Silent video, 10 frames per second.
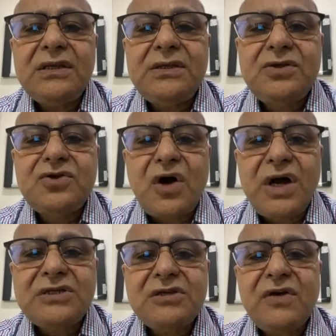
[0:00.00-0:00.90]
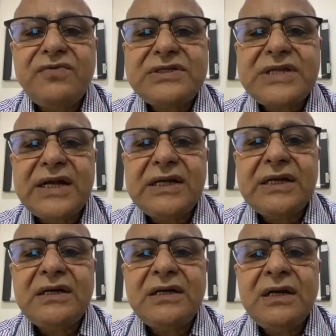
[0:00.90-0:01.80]
choice of
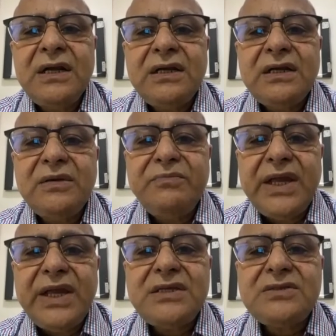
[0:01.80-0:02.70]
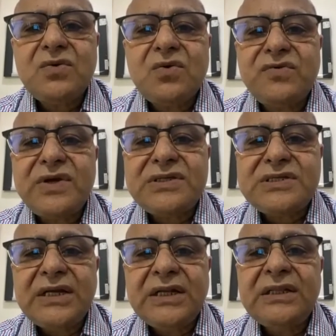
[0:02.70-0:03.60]
statin remains
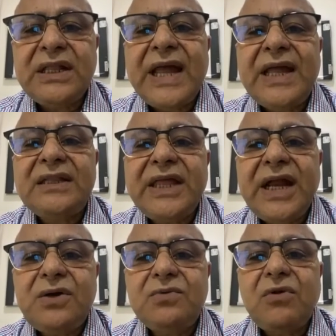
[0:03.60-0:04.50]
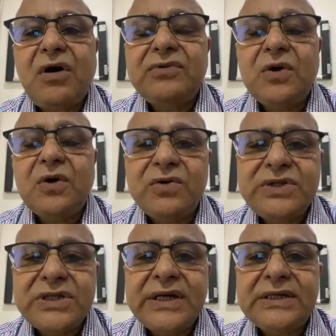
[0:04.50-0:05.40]
rosuvastatin, and that too of the
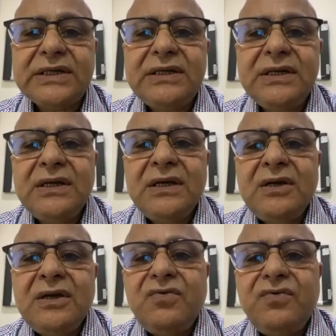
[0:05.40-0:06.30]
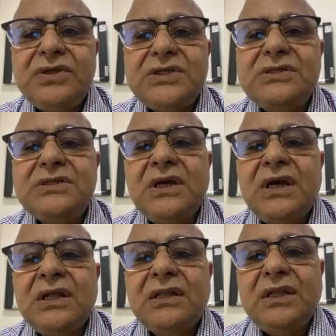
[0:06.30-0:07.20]
originator, which is
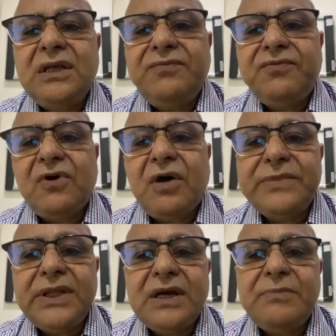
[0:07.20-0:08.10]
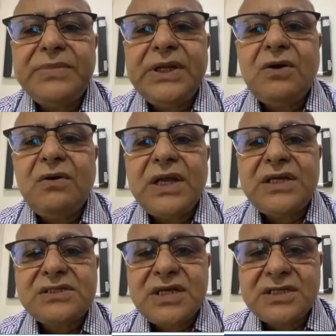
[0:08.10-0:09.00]
from the company called
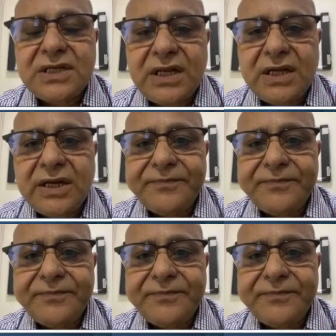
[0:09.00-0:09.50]
AstraZeneca.